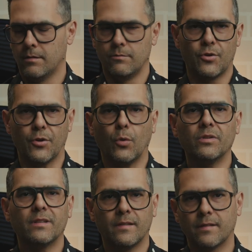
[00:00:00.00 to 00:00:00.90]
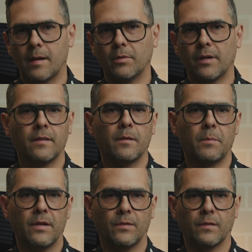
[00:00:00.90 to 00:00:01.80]
you could only disable it in the
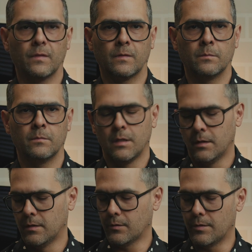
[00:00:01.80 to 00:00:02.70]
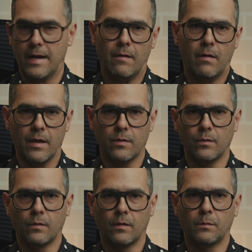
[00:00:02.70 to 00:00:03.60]
menu system. So now I
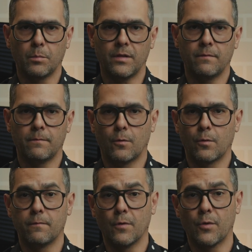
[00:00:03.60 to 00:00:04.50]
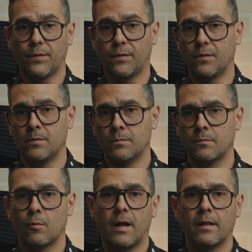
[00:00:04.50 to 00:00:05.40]
use this button for focus
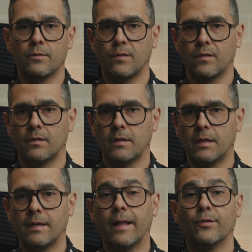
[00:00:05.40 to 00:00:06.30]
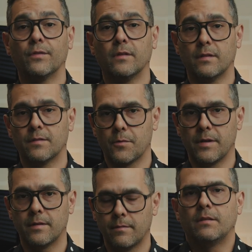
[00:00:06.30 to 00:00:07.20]
zoom while using the LCD
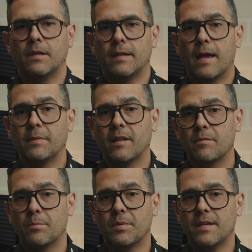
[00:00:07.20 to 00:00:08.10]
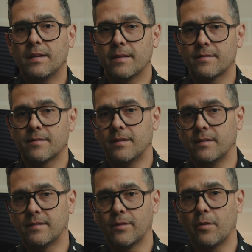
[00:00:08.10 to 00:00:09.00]
screen. The M11P gets the
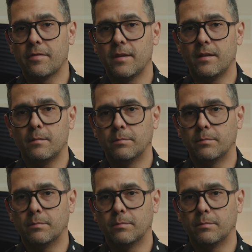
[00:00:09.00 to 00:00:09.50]
stealthy